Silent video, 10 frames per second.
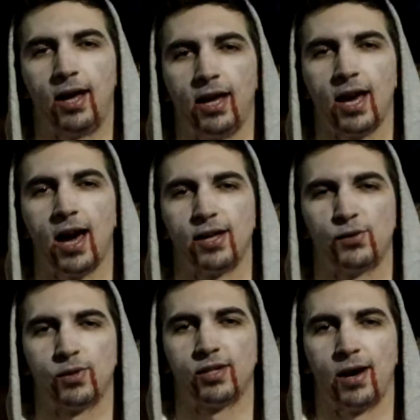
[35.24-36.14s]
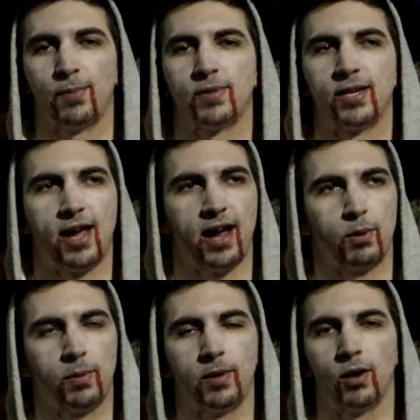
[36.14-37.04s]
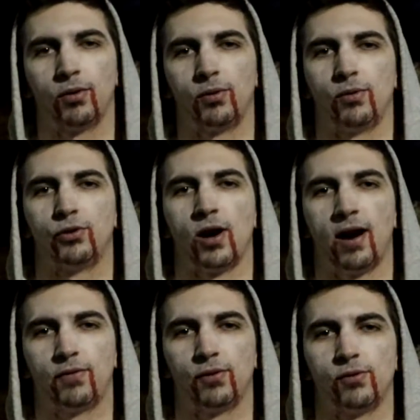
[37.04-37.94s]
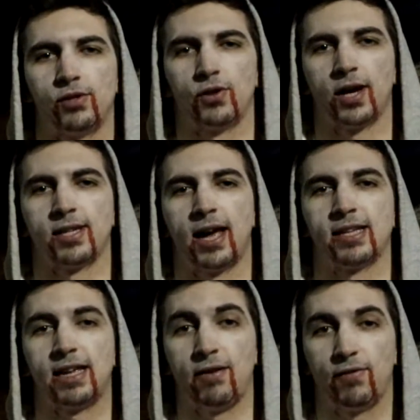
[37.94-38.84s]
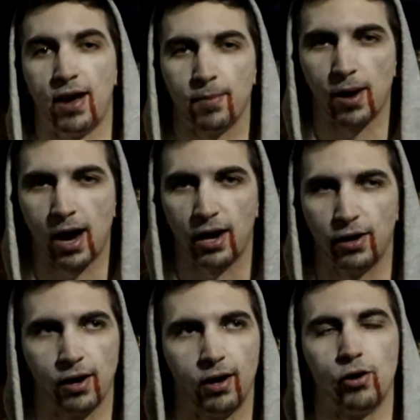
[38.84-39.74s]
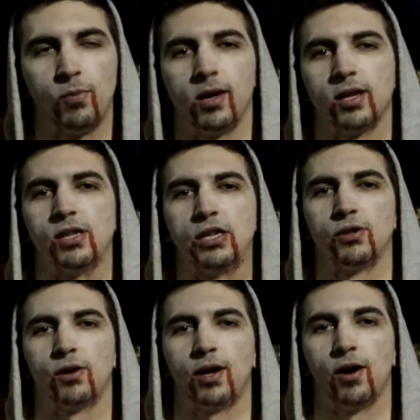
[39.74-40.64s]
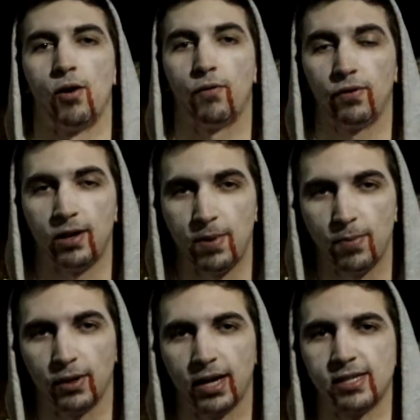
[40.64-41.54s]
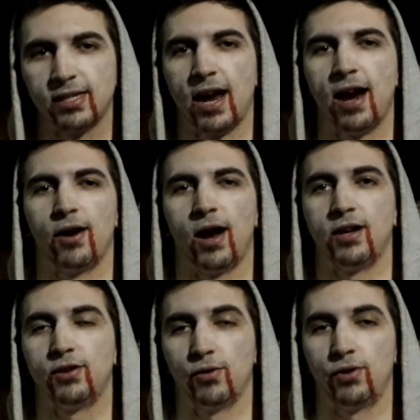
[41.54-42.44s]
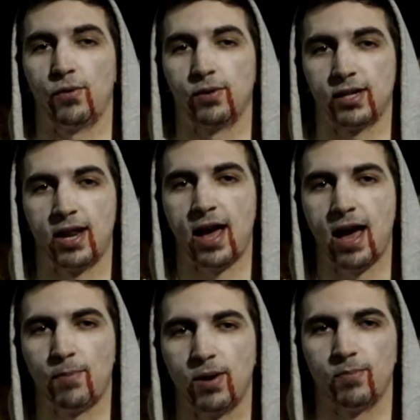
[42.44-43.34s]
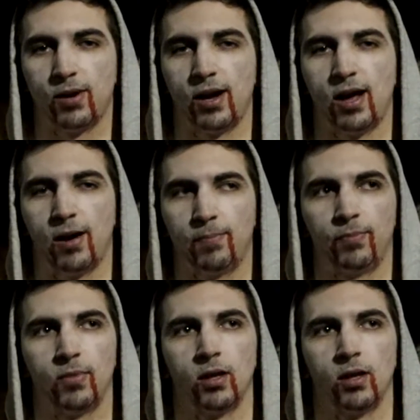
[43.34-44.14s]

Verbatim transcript: Hey guys, what's up? Today I'm going to be going through the drive-thrus dressed as a vampire. I hope you guys enjoy. Hopefully people get scared. I don't know what's going to happen, but um,